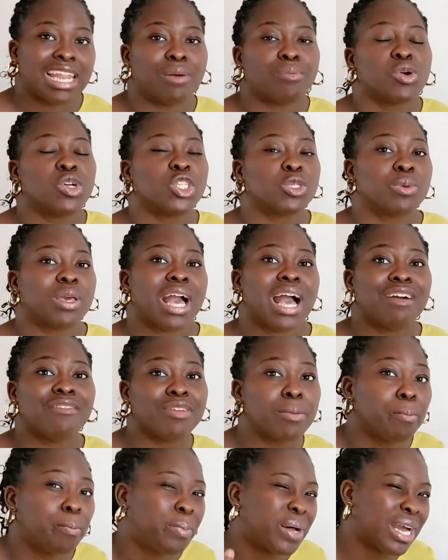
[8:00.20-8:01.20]
I'm going to be
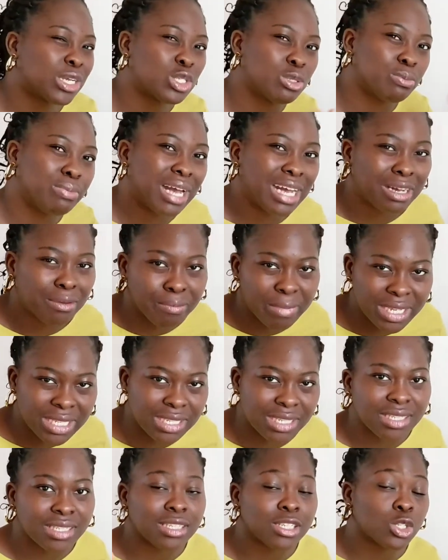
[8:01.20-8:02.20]
having back-to-back
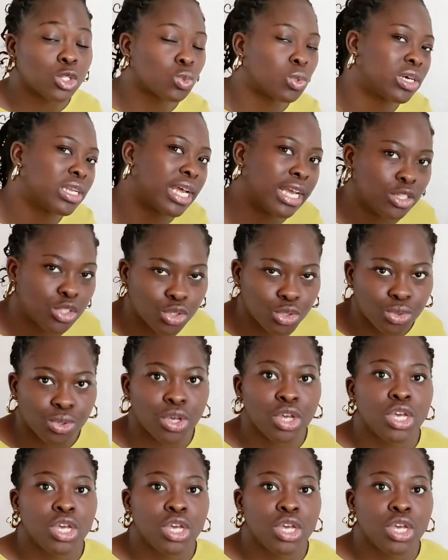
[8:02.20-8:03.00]
meetings, this is what I do.